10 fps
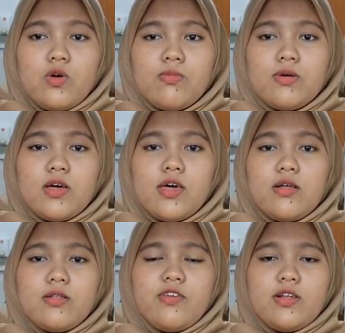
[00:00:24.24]
global
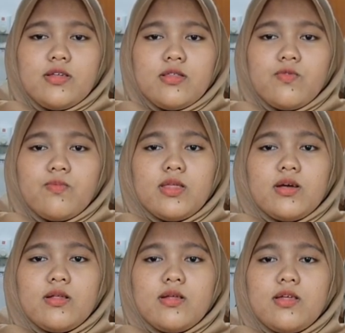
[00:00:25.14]
health challenge,
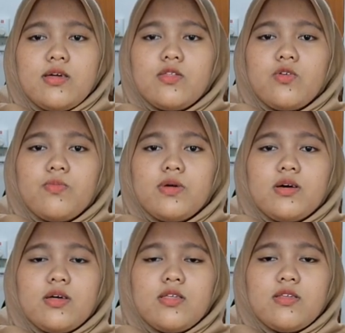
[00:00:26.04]
particularly in
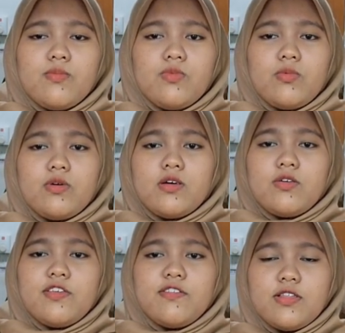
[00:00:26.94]
tropical and subtropical
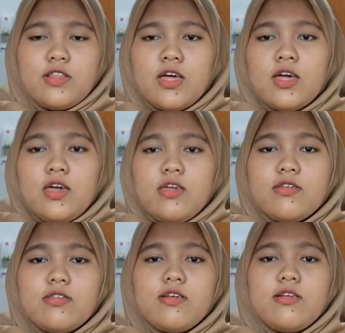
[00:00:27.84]
regions. It
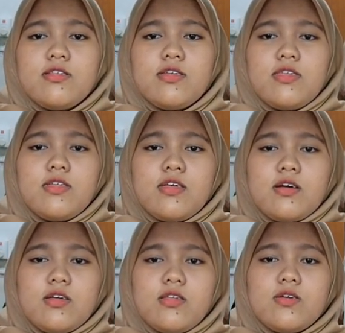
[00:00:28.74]
is a serious disease
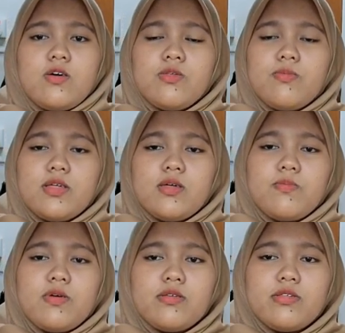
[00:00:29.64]
that is caused by a
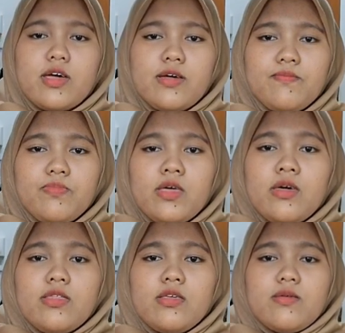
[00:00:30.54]
parasite.
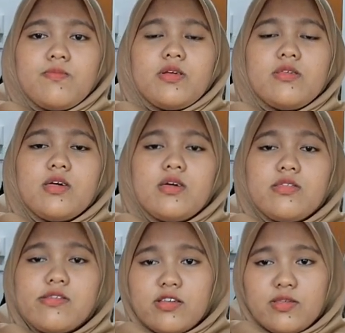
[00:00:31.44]
The parasite
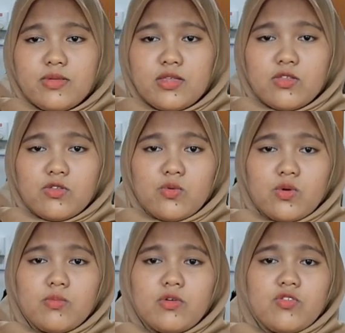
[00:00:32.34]
is transmitted to
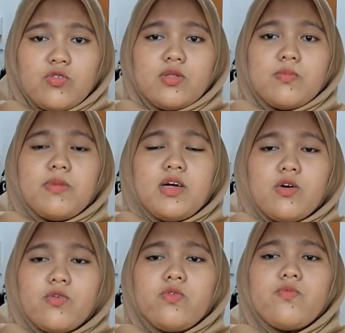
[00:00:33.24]
humans through the
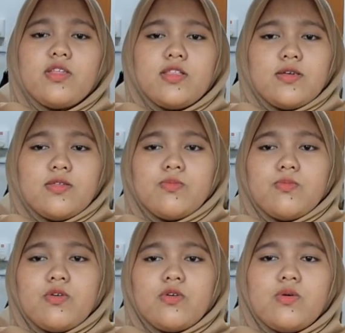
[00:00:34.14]
bite of infected
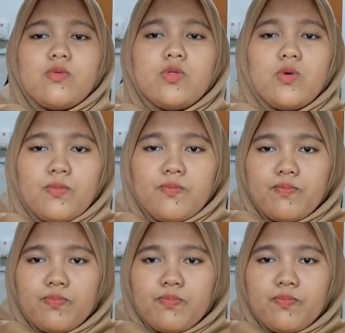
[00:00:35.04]
mosquito.